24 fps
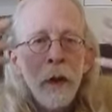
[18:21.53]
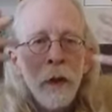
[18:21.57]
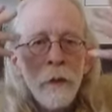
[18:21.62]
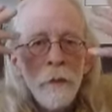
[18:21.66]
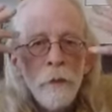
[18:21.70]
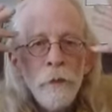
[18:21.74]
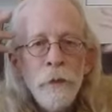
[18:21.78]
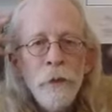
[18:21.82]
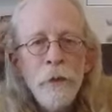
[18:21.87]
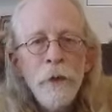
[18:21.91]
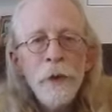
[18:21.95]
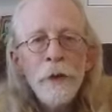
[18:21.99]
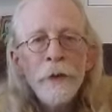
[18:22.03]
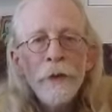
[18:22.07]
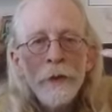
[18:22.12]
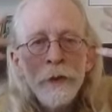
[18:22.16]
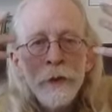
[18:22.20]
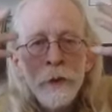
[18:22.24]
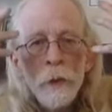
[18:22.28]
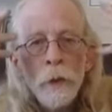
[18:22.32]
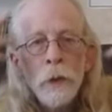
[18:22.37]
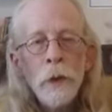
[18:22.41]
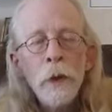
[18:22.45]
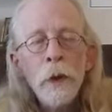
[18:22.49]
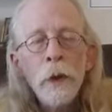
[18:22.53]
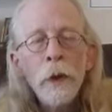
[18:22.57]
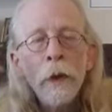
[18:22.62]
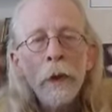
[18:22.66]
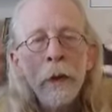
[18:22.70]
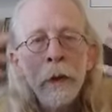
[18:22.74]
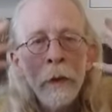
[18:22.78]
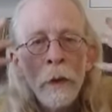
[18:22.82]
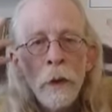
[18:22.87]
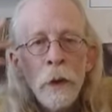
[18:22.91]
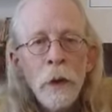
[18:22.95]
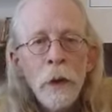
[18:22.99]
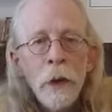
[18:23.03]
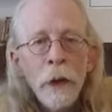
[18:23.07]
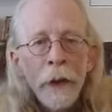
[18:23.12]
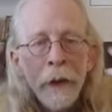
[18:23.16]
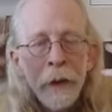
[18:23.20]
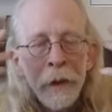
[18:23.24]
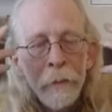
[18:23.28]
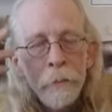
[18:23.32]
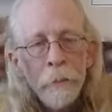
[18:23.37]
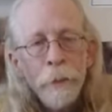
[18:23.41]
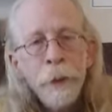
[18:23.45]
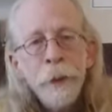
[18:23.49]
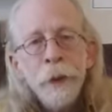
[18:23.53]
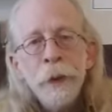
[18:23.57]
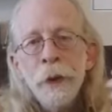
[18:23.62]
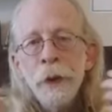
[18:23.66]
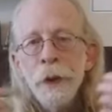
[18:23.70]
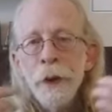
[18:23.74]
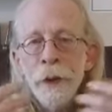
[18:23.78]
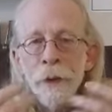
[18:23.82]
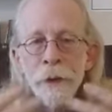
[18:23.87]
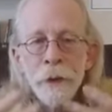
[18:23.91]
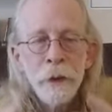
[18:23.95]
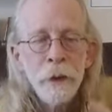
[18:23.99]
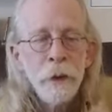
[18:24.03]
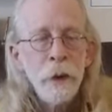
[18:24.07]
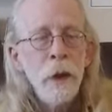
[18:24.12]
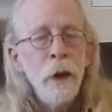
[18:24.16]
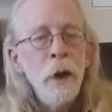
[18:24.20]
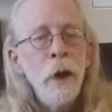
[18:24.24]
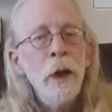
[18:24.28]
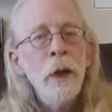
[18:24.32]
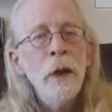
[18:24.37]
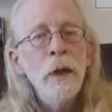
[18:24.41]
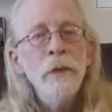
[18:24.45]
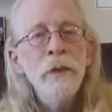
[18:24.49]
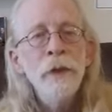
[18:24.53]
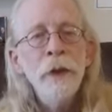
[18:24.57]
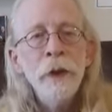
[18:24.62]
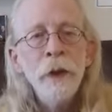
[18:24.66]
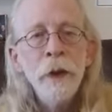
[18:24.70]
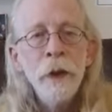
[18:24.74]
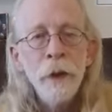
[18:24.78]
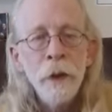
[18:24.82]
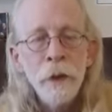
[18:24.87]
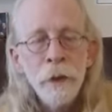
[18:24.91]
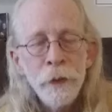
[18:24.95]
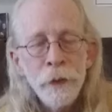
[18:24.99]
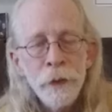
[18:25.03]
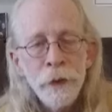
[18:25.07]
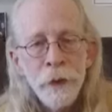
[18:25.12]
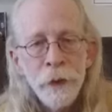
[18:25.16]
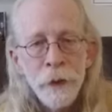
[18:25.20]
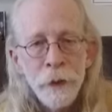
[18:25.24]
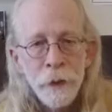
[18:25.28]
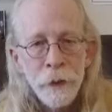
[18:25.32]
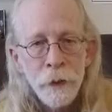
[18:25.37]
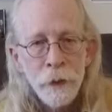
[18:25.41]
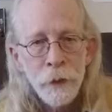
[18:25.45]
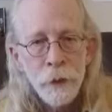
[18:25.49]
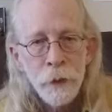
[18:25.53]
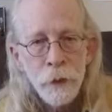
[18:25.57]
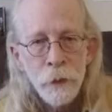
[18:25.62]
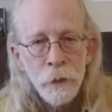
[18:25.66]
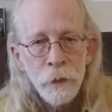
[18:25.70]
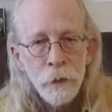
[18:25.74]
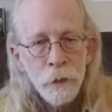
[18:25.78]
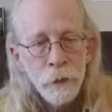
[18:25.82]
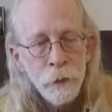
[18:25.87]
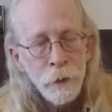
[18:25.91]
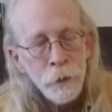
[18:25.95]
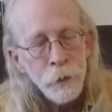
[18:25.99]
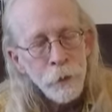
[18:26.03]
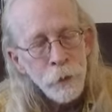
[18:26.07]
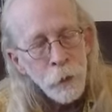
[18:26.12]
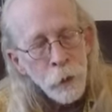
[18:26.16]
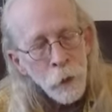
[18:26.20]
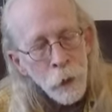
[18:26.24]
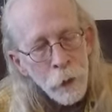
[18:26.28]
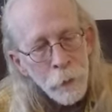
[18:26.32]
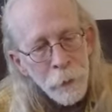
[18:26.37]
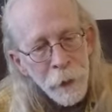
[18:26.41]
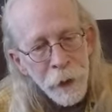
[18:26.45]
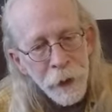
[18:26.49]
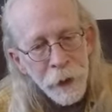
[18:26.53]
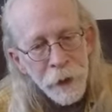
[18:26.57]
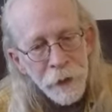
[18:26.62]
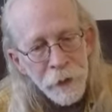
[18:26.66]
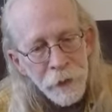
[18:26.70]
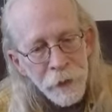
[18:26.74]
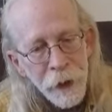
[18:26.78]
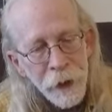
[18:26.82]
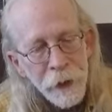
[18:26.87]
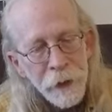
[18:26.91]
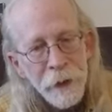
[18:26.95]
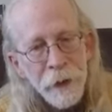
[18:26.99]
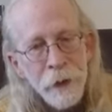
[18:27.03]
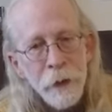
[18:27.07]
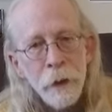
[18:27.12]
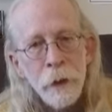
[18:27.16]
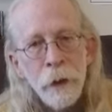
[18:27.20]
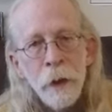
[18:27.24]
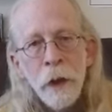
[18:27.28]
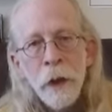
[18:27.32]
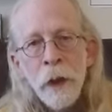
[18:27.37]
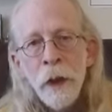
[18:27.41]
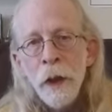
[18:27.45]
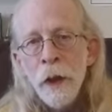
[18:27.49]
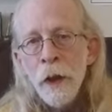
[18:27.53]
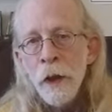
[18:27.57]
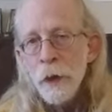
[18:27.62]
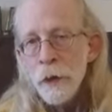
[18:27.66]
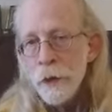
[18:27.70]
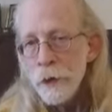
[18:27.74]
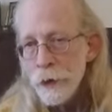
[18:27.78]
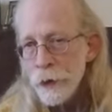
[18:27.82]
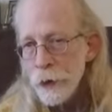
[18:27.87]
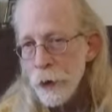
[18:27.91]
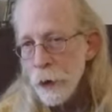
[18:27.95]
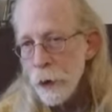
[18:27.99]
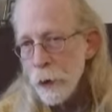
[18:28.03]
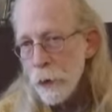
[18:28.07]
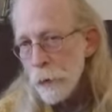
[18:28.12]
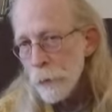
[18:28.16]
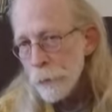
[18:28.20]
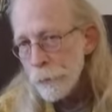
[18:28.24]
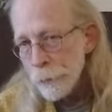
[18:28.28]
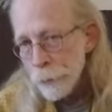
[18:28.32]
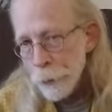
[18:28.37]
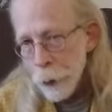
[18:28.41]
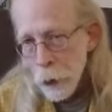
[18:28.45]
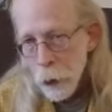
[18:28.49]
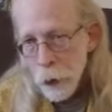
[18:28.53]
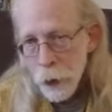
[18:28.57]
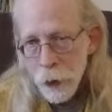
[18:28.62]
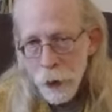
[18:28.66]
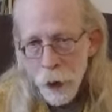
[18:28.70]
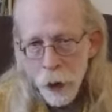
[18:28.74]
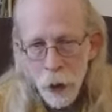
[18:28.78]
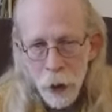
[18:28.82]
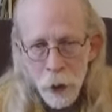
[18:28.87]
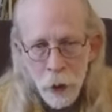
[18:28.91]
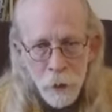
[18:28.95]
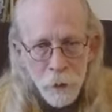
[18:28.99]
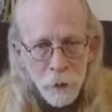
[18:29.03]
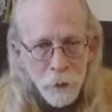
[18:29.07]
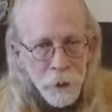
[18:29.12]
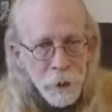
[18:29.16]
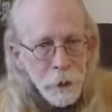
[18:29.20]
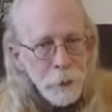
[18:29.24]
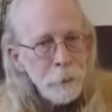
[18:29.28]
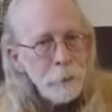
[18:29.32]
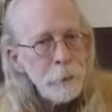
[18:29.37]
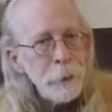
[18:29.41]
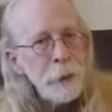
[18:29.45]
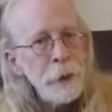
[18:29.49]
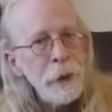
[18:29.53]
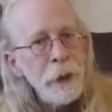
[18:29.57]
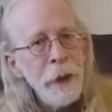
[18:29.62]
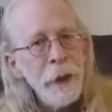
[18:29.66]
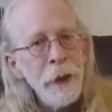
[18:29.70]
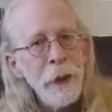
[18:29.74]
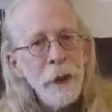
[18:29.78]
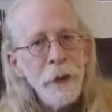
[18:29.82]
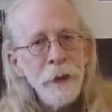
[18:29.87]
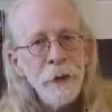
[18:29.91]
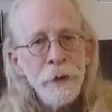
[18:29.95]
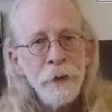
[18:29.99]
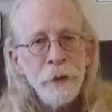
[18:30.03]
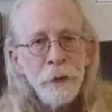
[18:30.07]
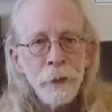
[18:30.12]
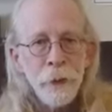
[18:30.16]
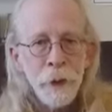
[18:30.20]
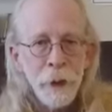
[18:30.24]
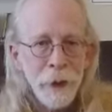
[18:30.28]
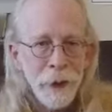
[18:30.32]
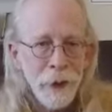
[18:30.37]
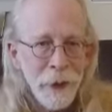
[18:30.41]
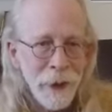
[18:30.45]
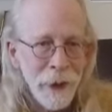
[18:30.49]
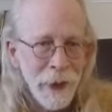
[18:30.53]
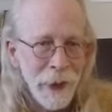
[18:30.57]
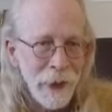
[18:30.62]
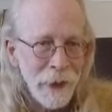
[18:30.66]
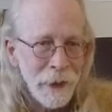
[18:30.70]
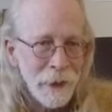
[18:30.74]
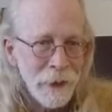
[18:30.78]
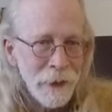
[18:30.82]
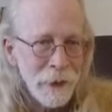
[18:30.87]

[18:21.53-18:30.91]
visual input, all of it goes into forming this ideal. So pornography plays with that.